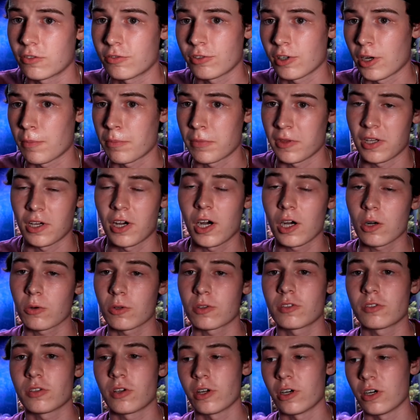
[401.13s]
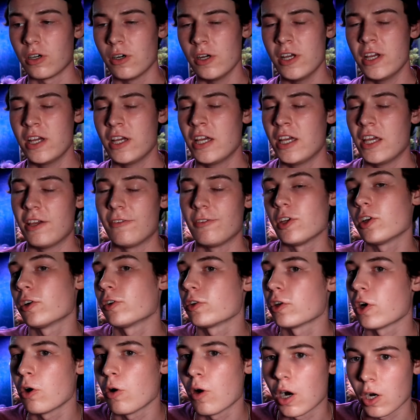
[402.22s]
from the aqua soil. If you
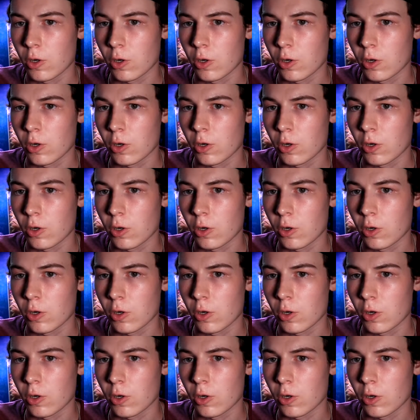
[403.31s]
don't know,